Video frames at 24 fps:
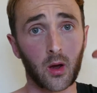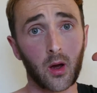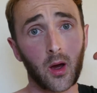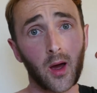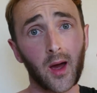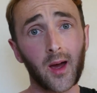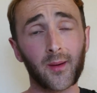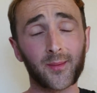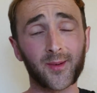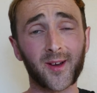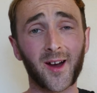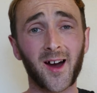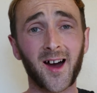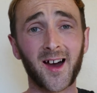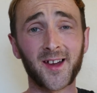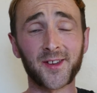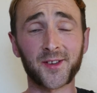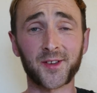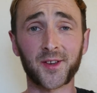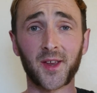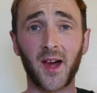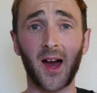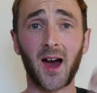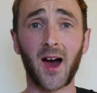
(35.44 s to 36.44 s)
Hey up
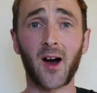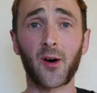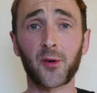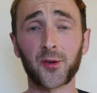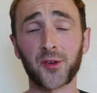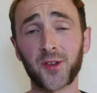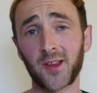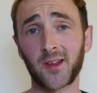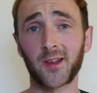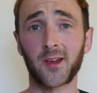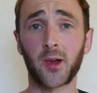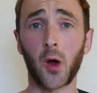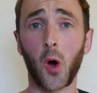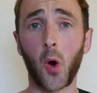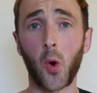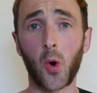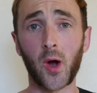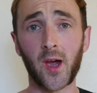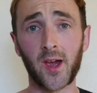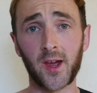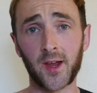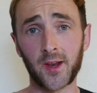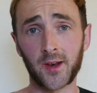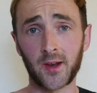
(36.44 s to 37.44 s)
guys, how's it
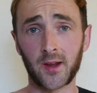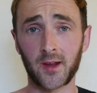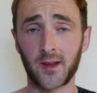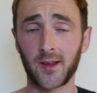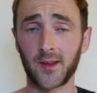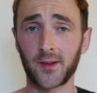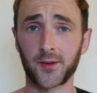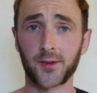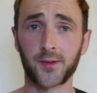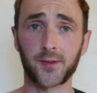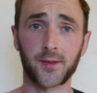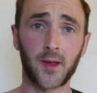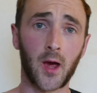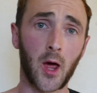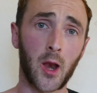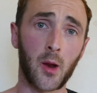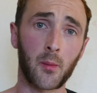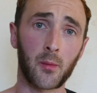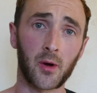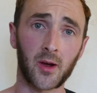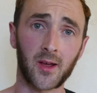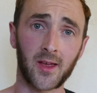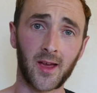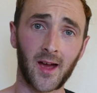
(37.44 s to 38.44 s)
going? It's
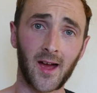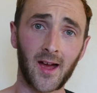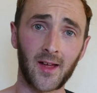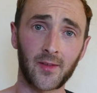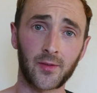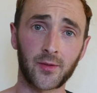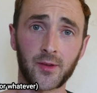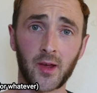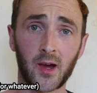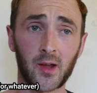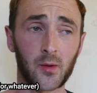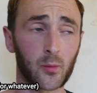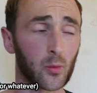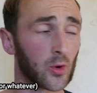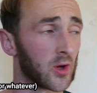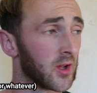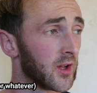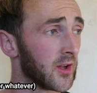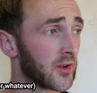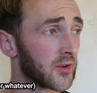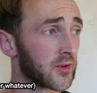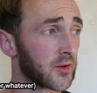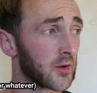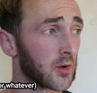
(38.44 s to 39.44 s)
Denham again, Den
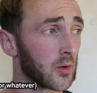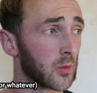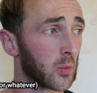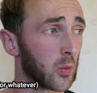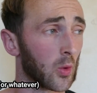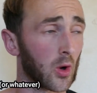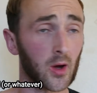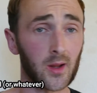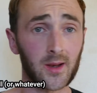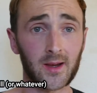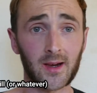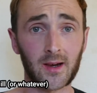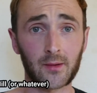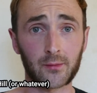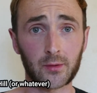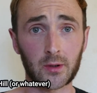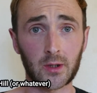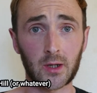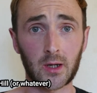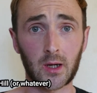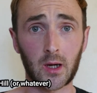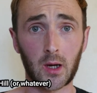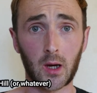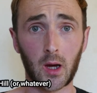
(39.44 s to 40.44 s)
Weasel,
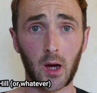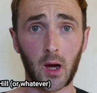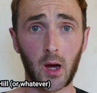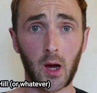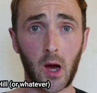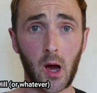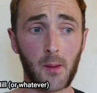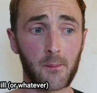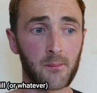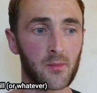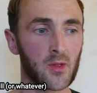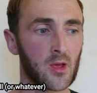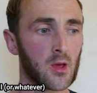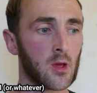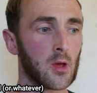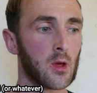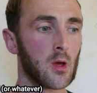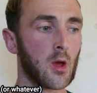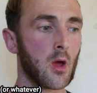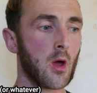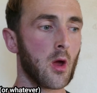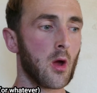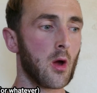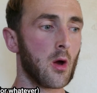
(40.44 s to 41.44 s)
whatever.
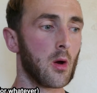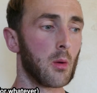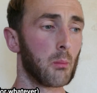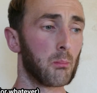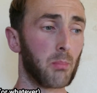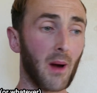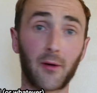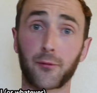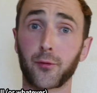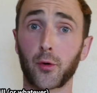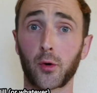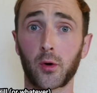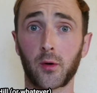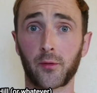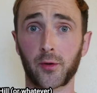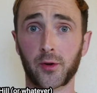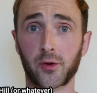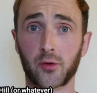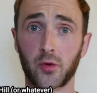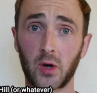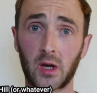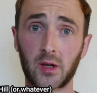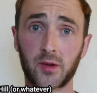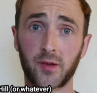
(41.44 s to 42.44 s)
Back for another
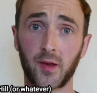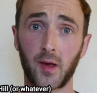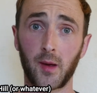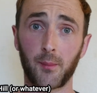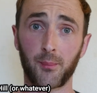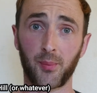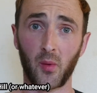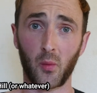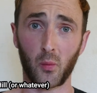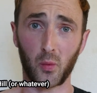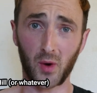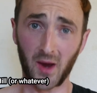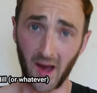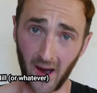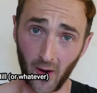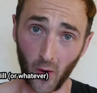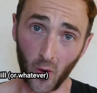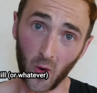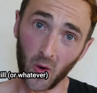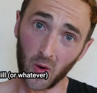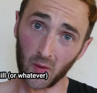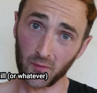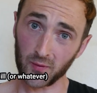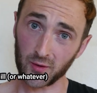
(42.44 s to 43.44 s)
trick tip. We are
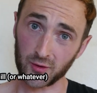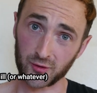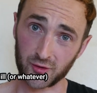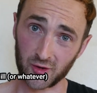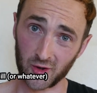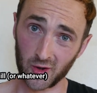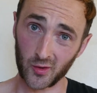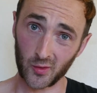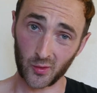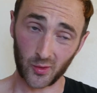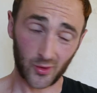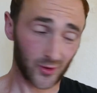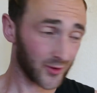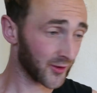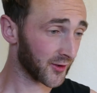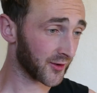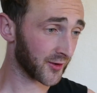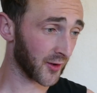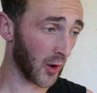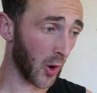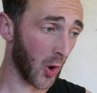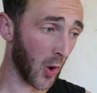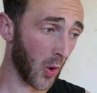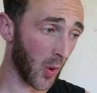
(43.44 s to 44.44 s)
overdue,
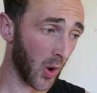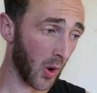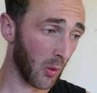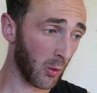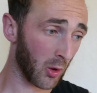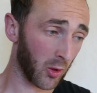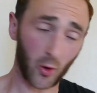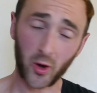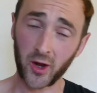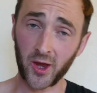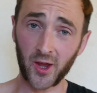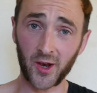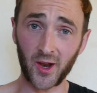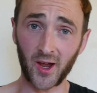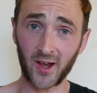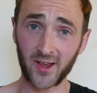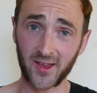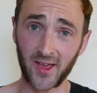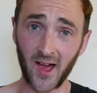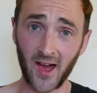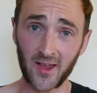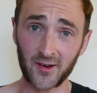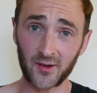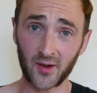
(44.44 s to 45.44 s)
so we're looking
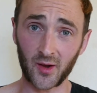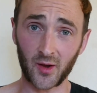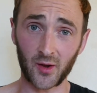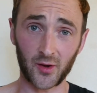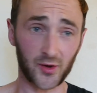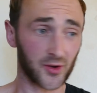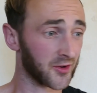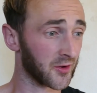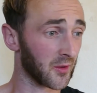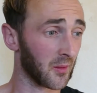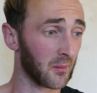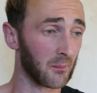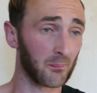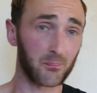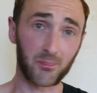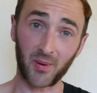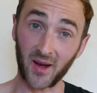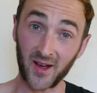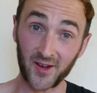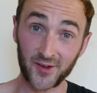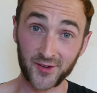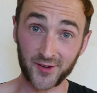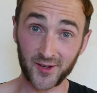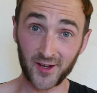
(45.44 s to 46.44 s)
again at some
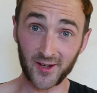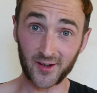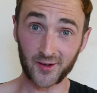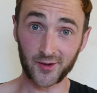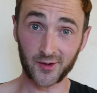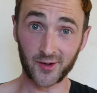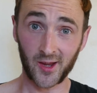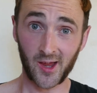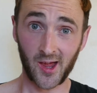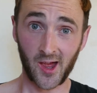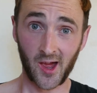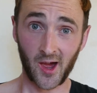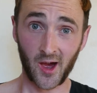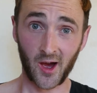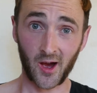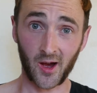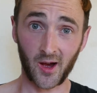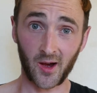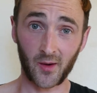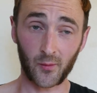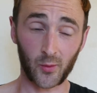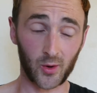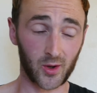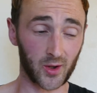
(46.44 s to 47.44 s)
basics.
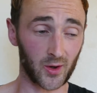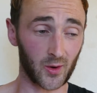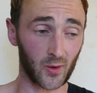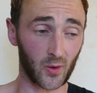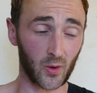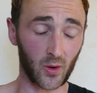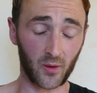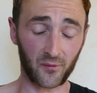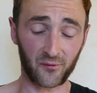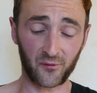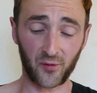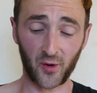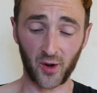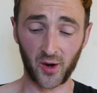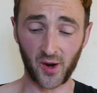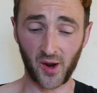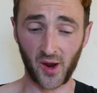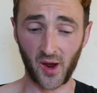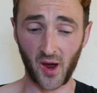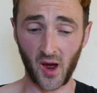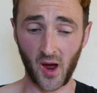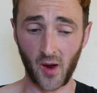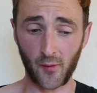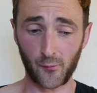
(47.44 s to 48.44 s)
We're going to go for
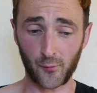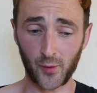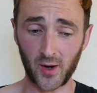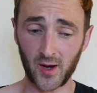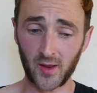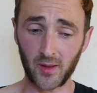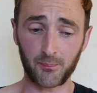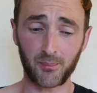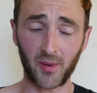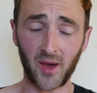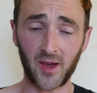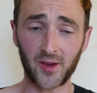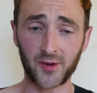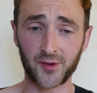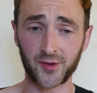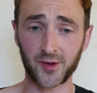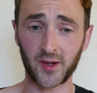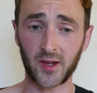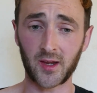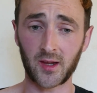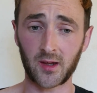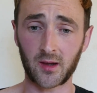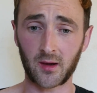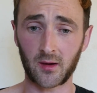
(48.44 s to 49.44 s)
a really
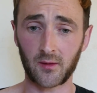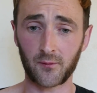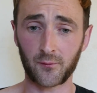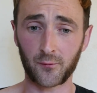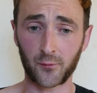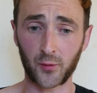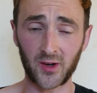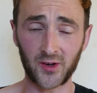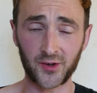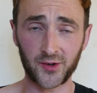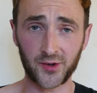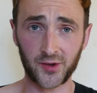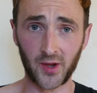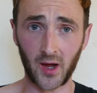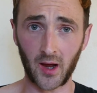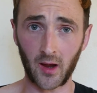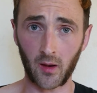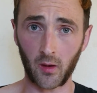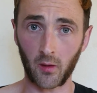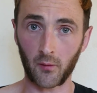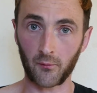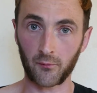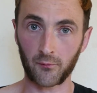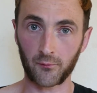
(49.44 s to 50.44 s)
basic
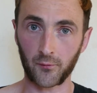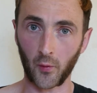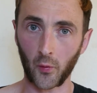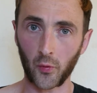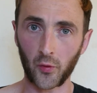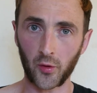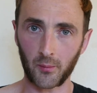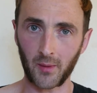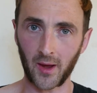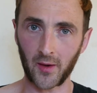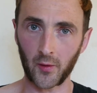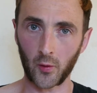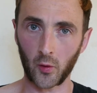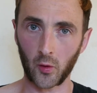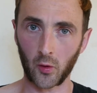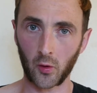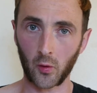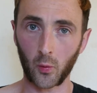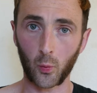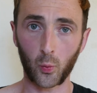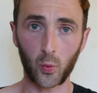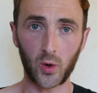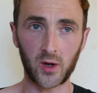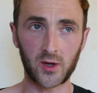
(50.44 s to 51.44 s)
freestyle
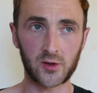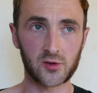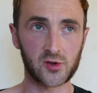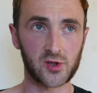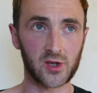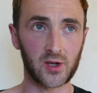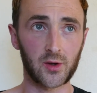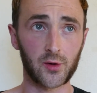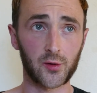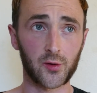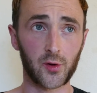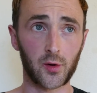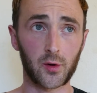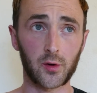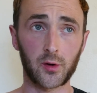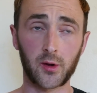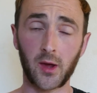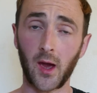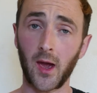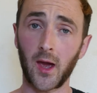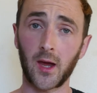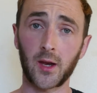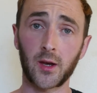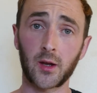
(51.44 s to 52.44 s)
fundamental, which is
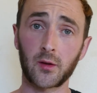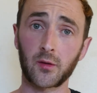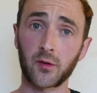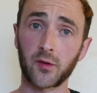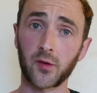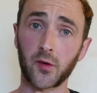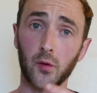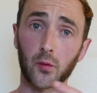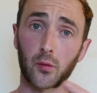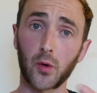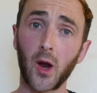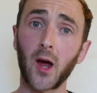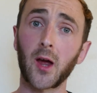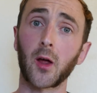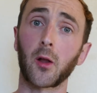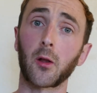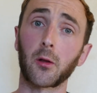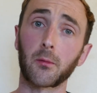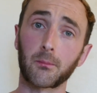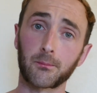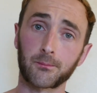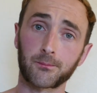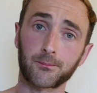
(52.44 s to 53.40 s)
getting into rail.